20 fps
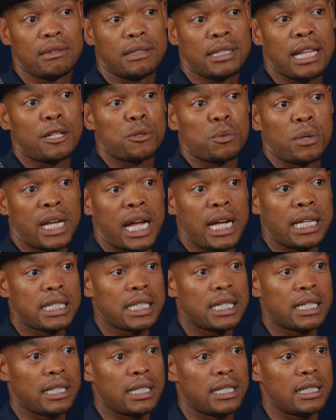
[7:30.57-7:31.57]
that's what I
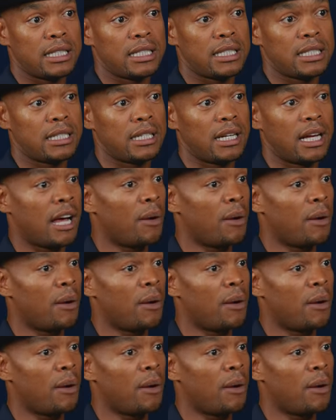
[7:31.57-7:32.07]
did,